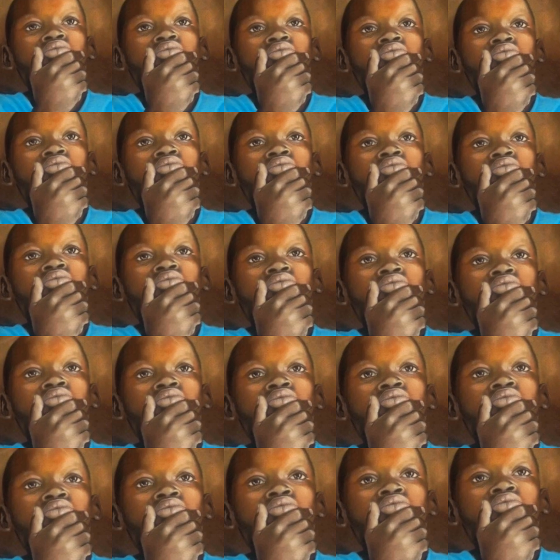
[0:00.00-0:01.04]
who is beloved
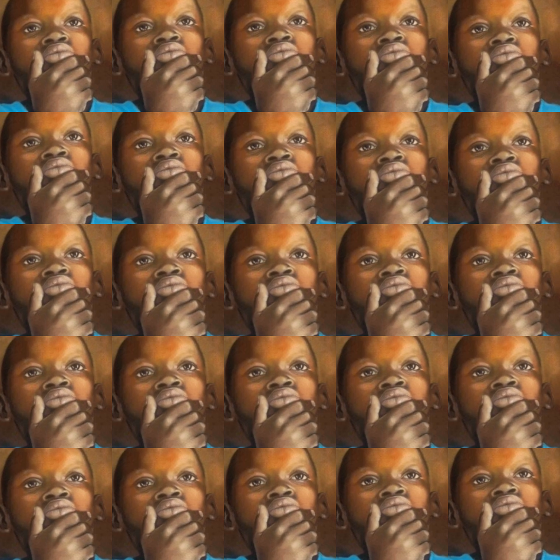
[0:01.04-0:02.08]
of the Lord.
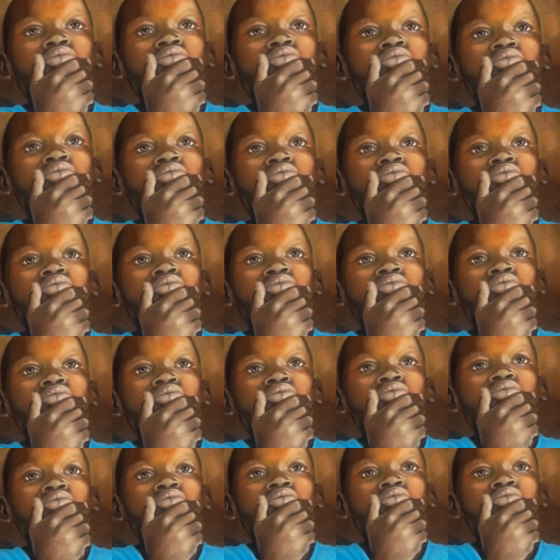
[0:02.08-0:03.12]
I was born
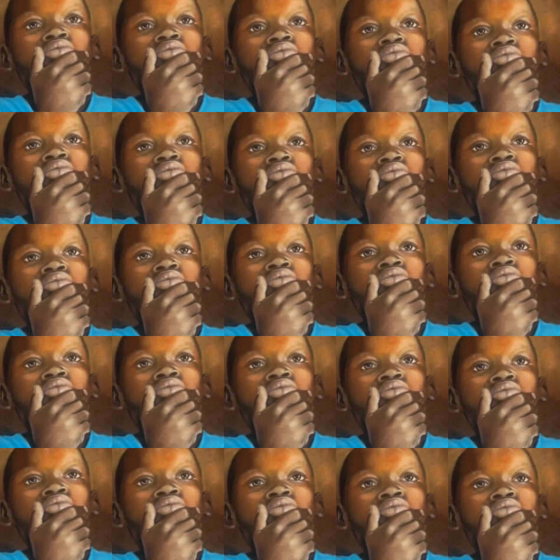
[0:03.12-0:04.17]
the
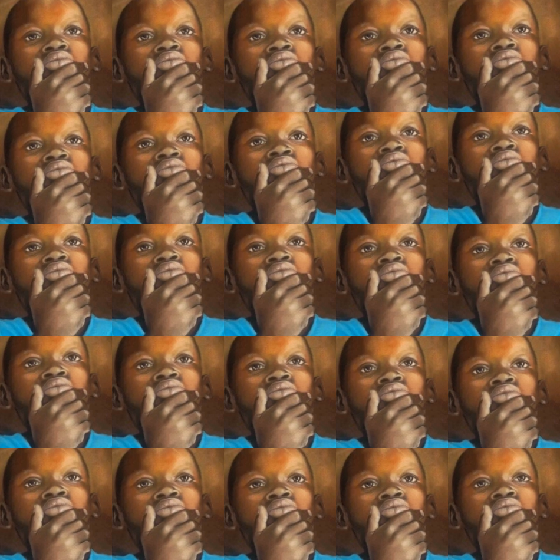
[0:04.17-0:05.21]
fifth
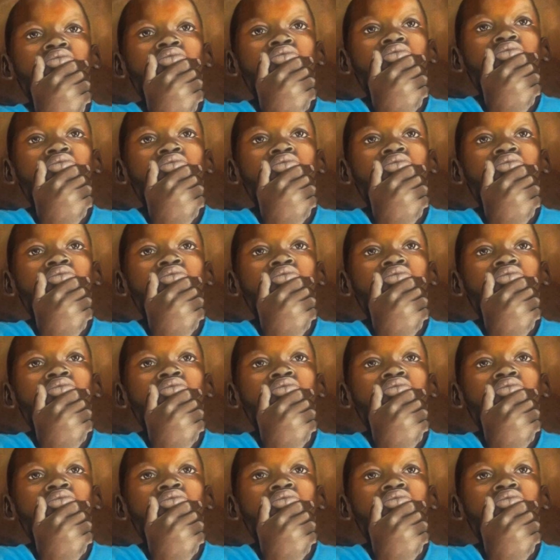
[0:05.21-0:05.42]
son